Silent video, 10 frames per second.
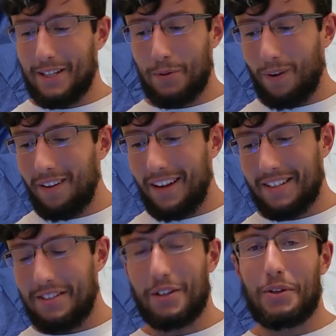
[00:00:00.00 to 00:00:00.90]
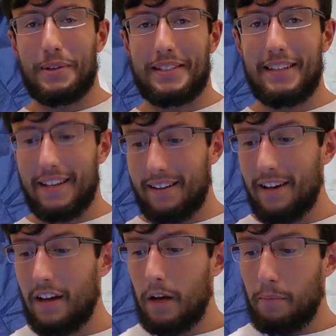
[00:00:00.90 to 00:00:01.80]
as well. It's not a sin,
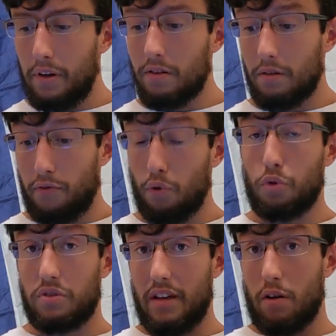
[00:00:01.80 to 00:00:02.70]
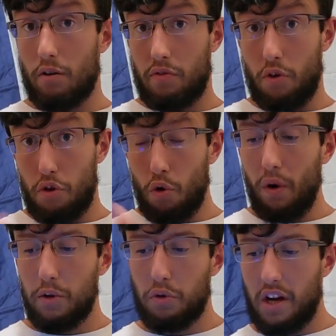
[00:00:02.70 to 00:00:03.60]
but for the sake of
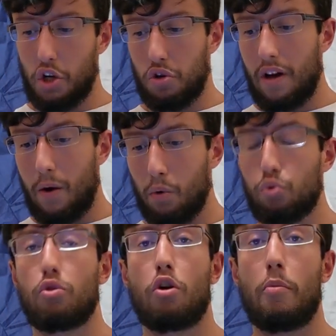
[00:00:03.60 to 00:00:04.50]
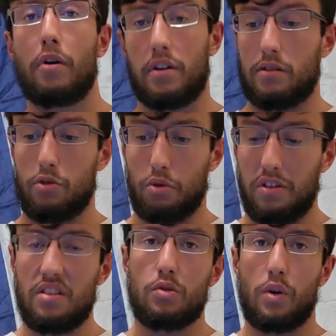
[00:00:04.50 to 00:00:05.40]
your education, I want to talk about it. So
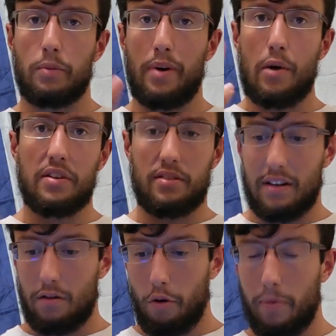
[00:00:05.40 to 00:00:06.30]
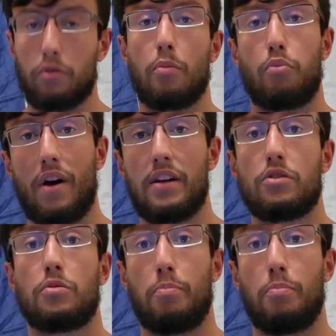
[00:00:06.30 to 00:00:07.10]
this is what Paris said about Brian's